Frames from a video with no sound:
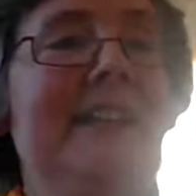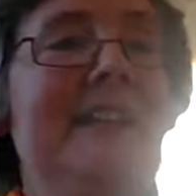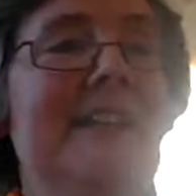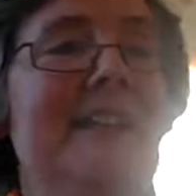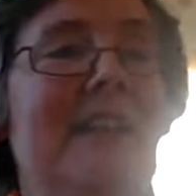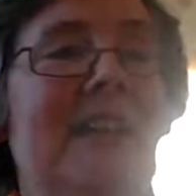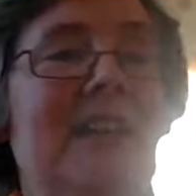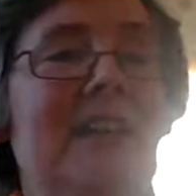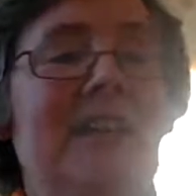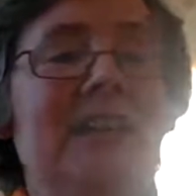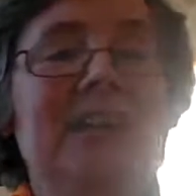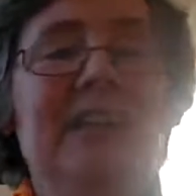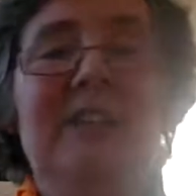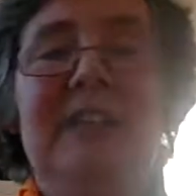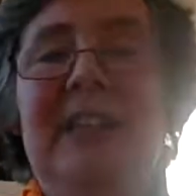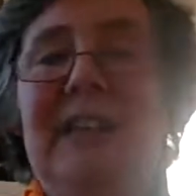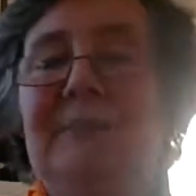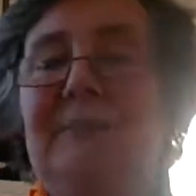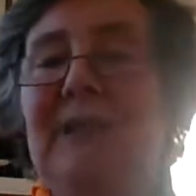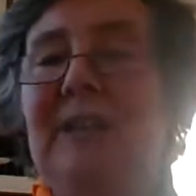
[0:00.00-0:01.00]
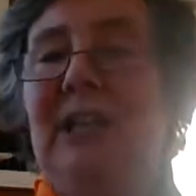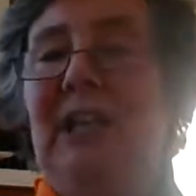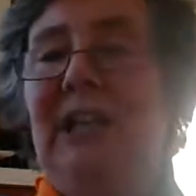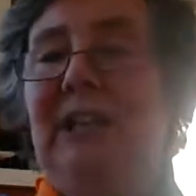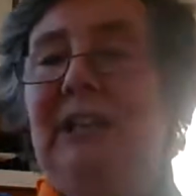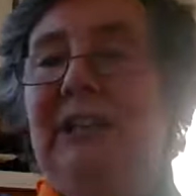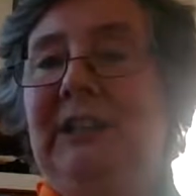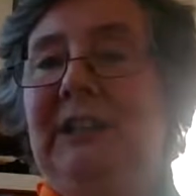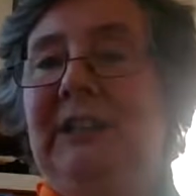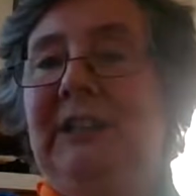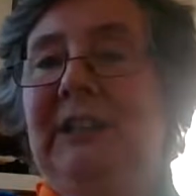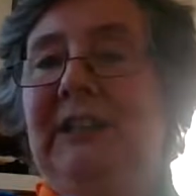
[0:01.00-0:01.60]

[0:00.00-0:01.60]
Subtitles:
So you let me know